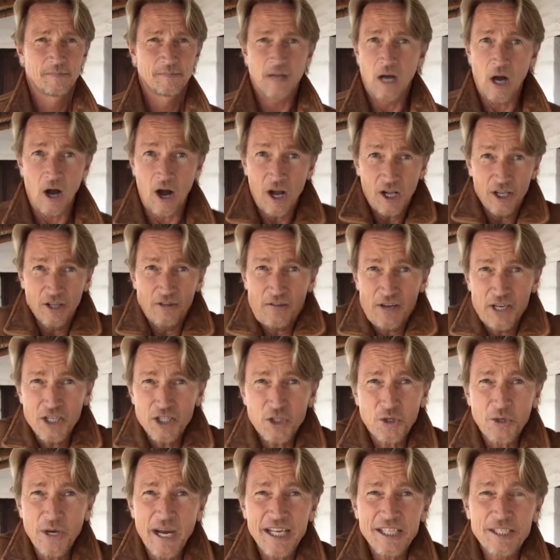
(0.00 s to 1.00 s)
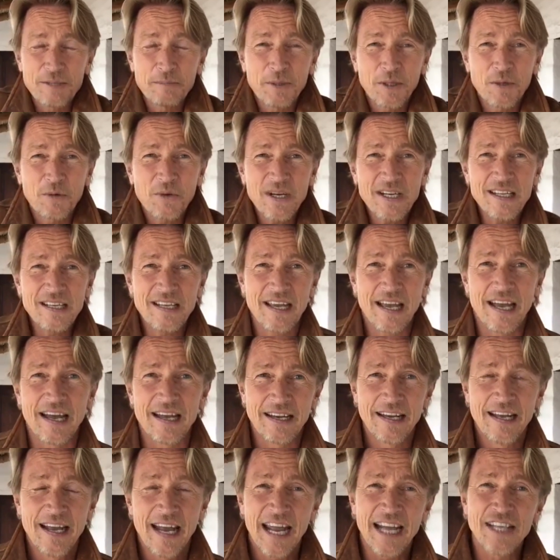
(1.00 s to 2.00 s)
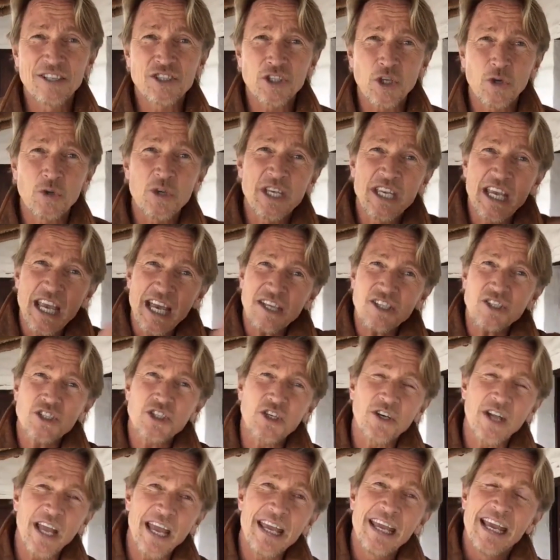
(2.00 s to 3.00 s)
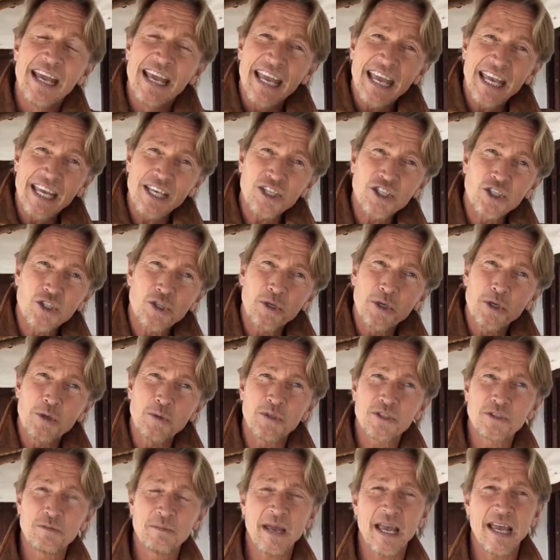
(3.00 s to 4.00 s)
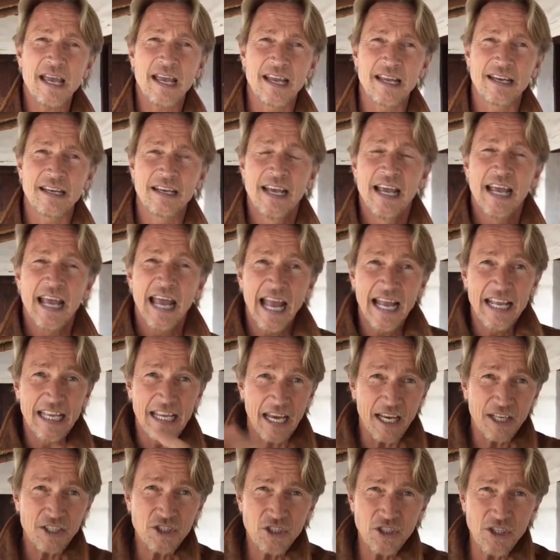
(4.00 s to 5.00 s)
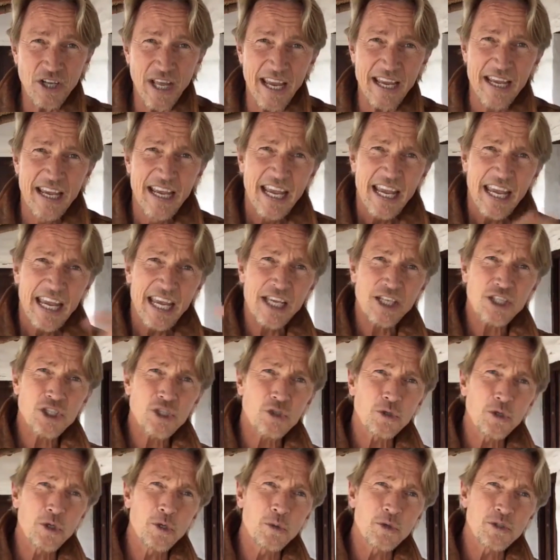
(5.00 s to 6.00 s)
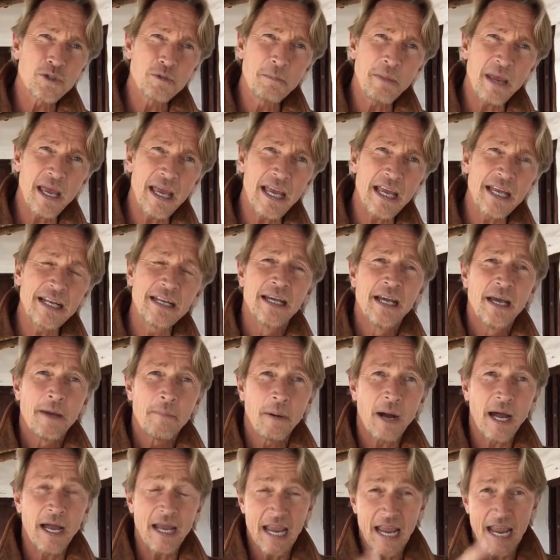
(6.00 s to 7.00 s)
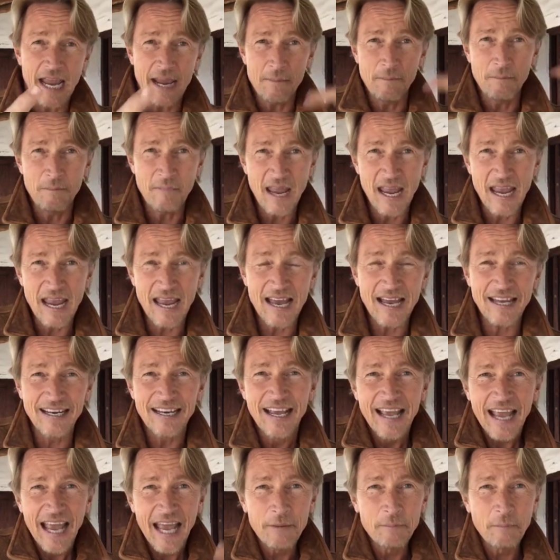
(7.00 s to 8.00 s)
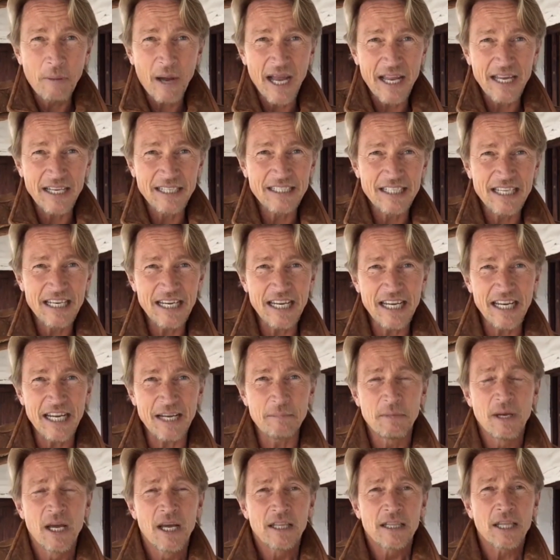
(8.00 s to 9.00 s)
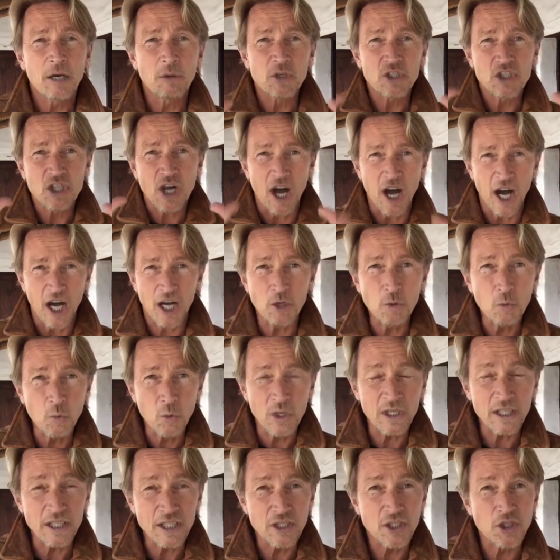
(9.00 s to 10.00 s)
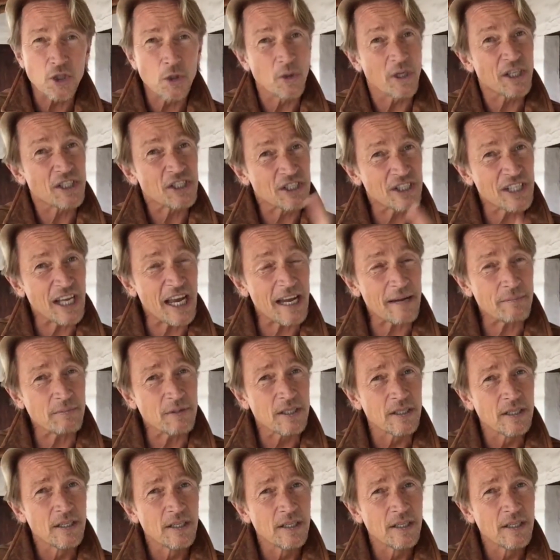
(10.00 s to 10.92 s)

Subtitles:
All of history hasn't been written yet. And so yesterday, history was made. And yesterday, history was made by a man and by a team that was unwilling to accept